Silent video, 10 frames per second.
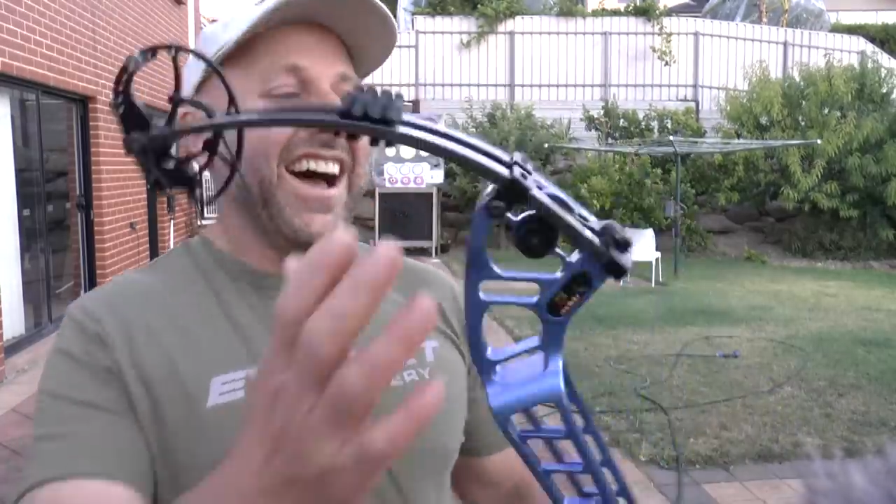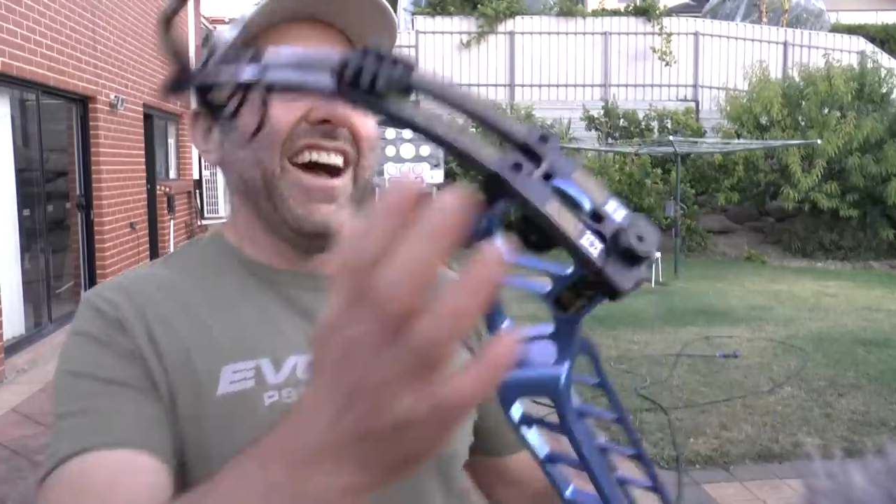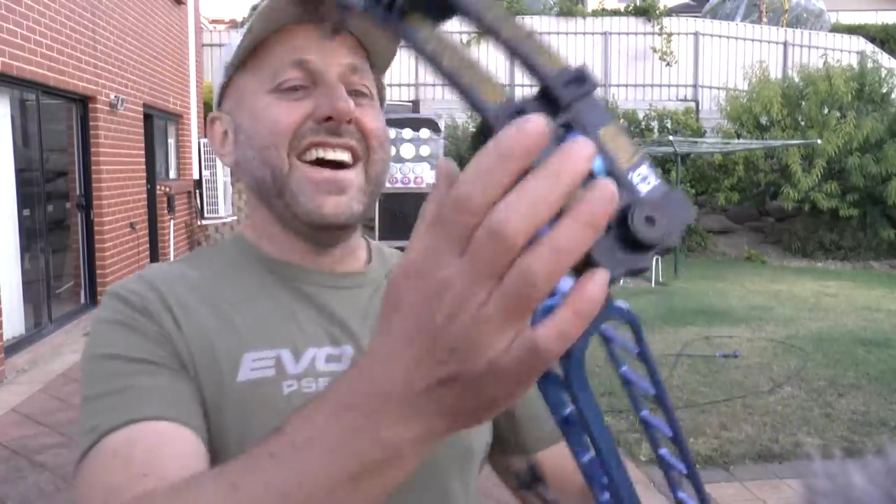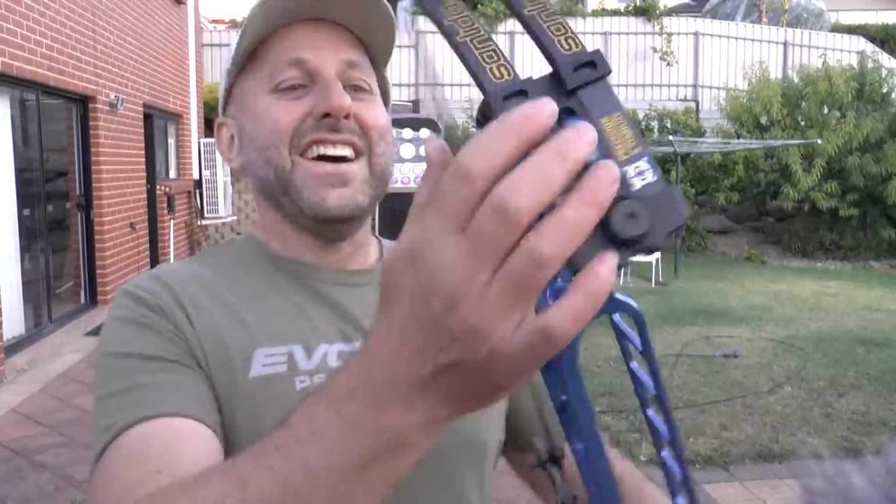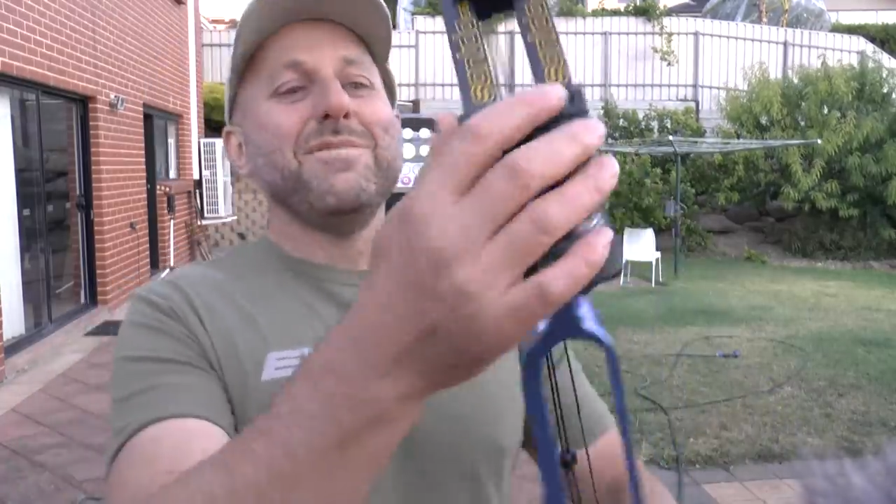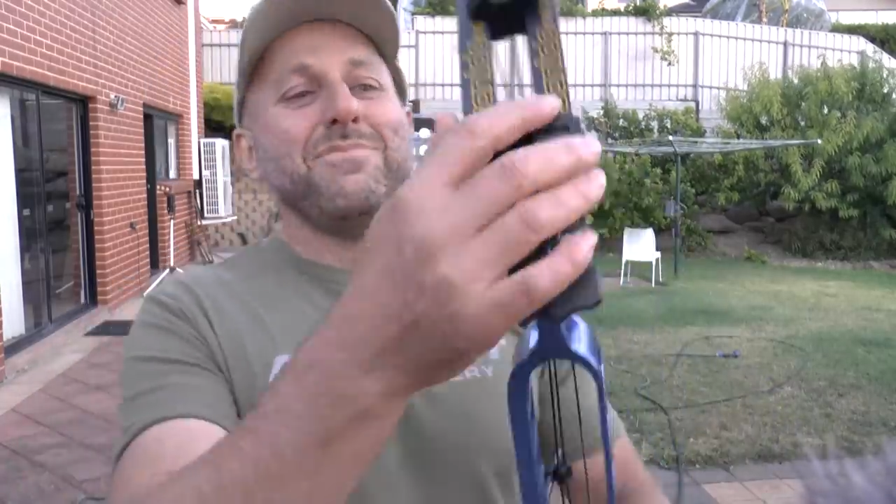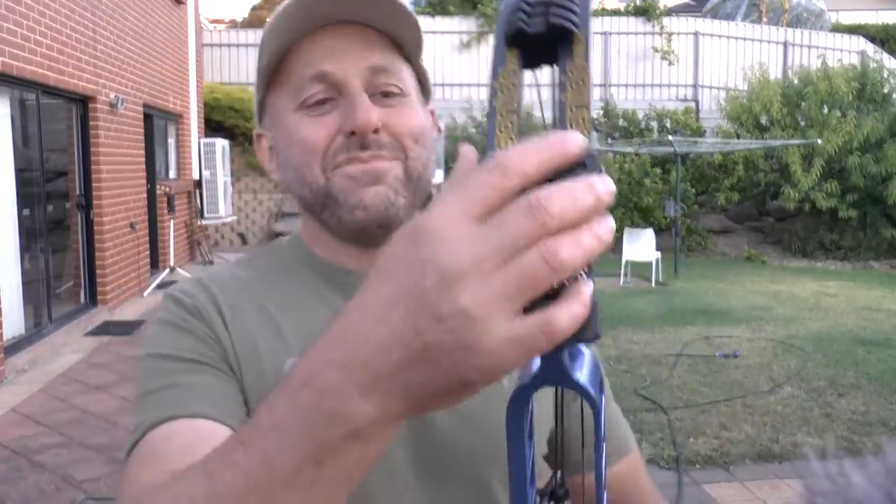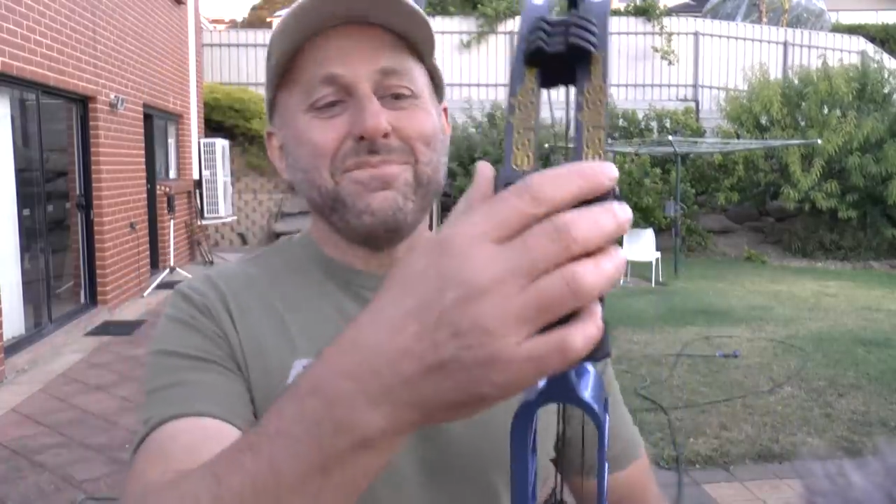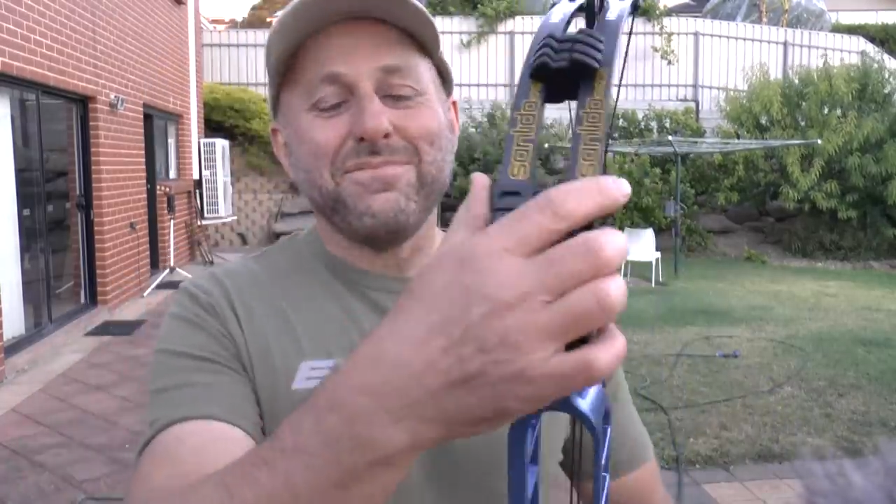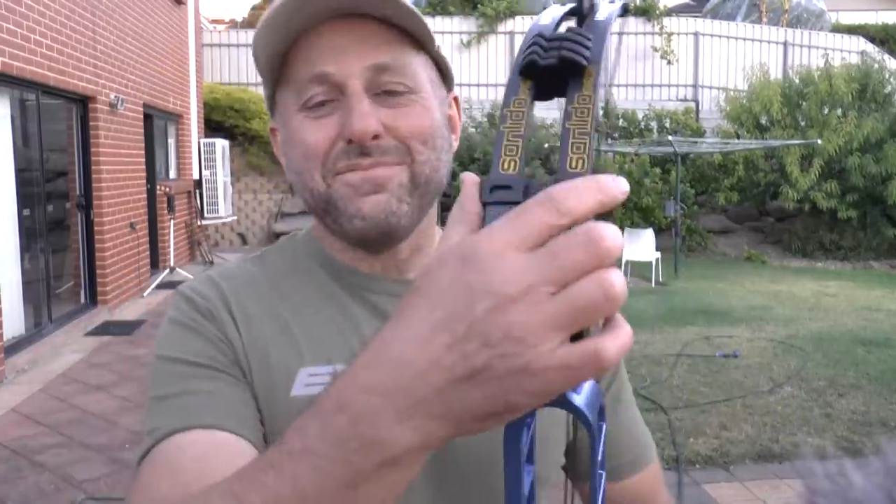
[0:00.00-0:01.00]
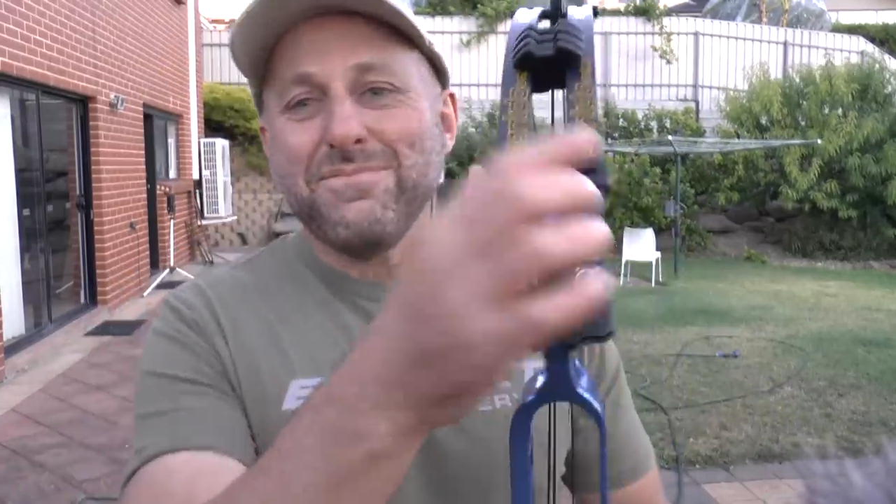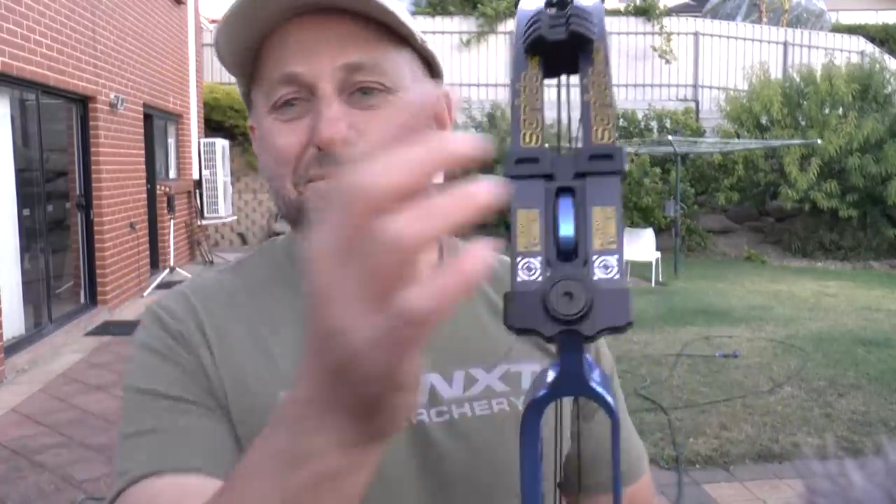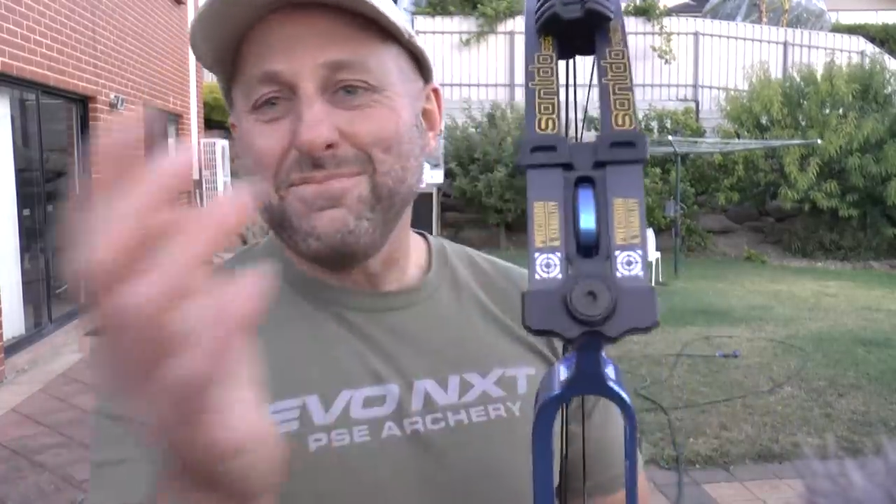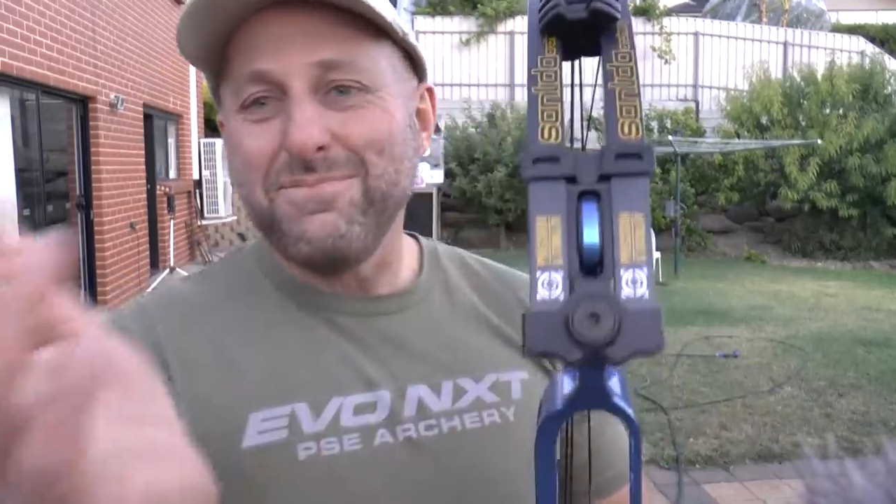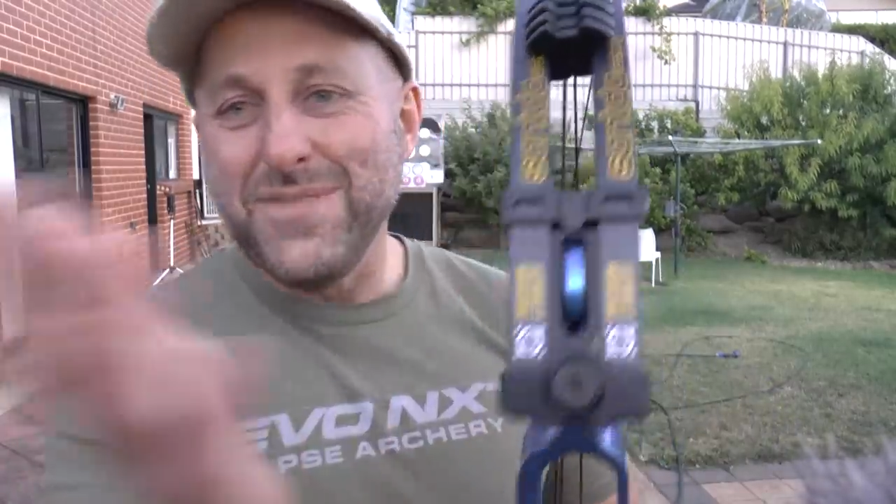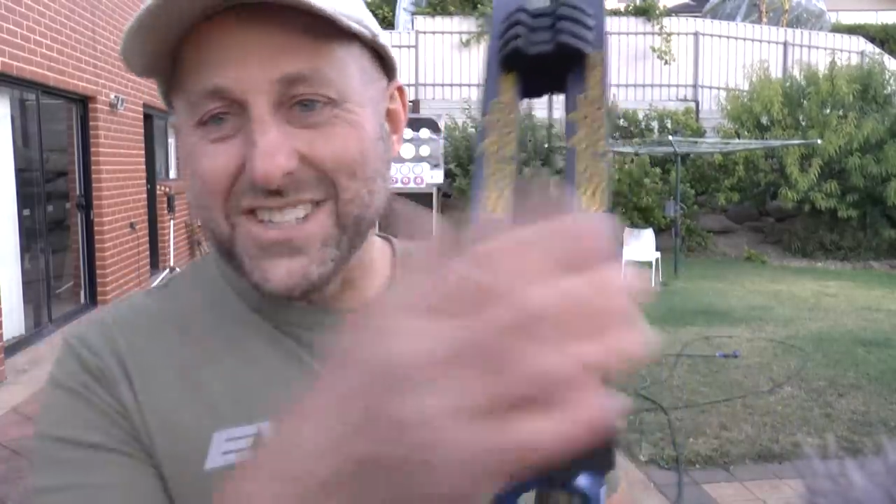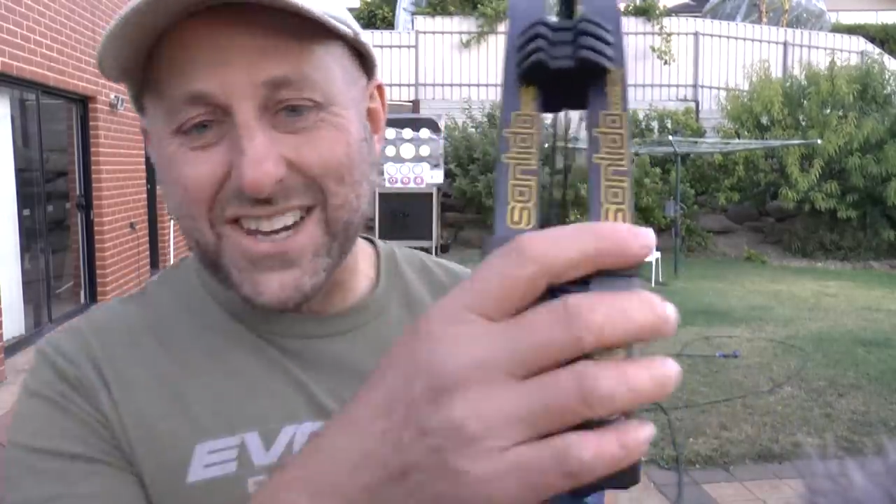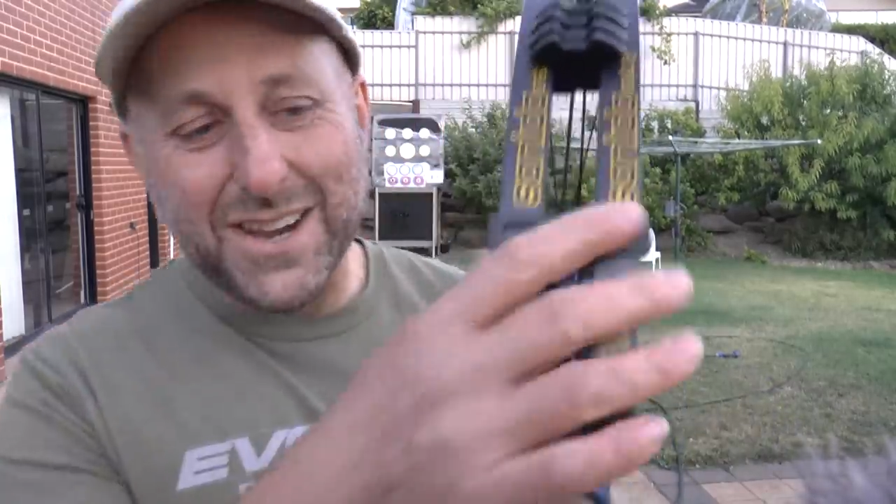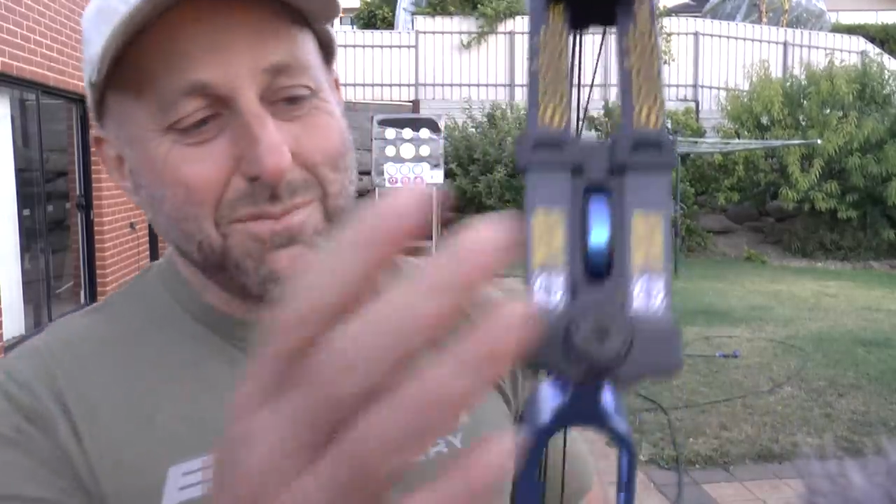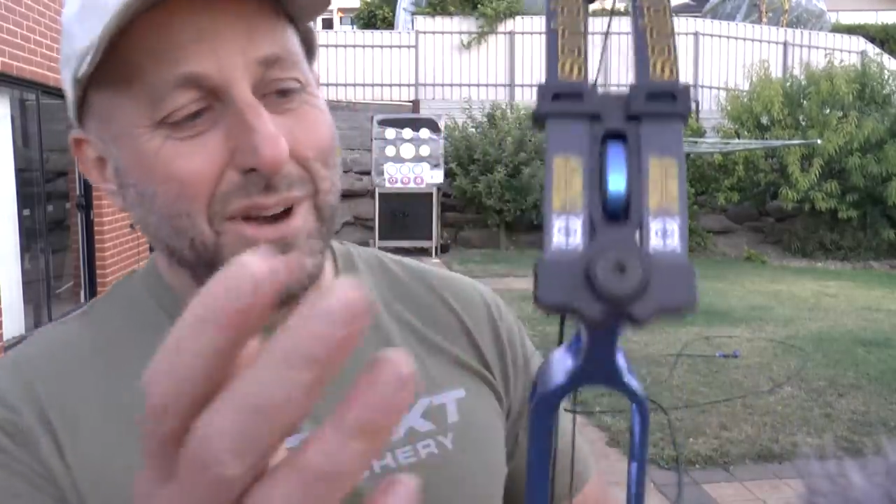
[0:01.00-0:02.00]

Um, machine